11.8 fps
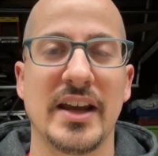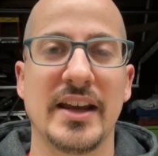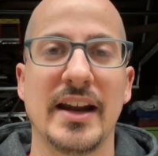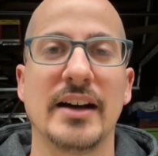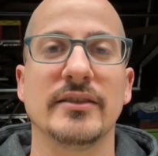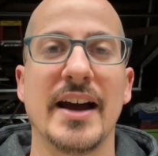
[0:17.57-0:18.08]
and
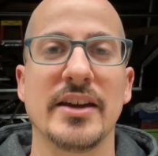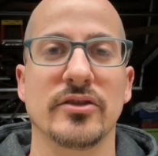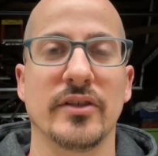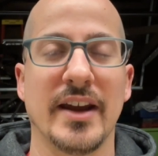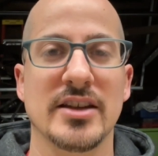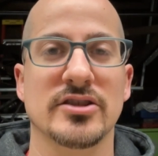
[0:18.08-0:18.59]
I'll either
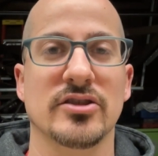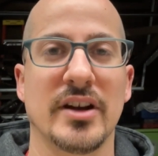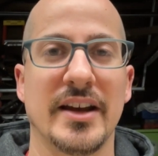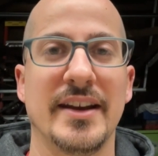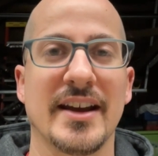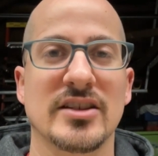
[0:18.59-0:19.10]
answer
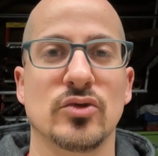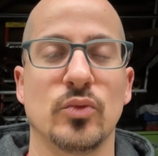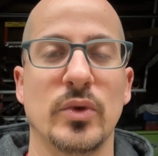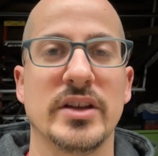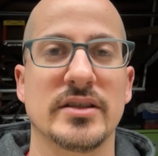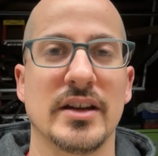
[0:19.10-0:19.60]
in next
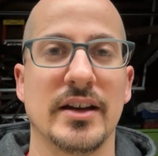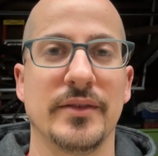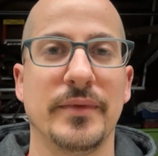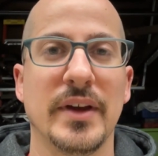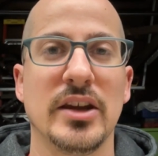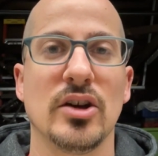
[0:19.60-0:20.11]
week's
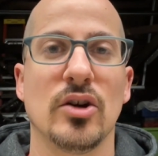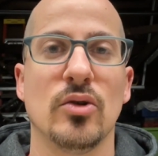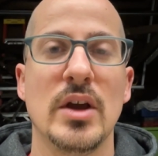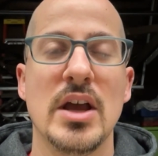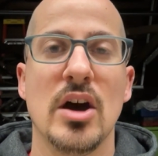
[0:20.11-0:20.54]
video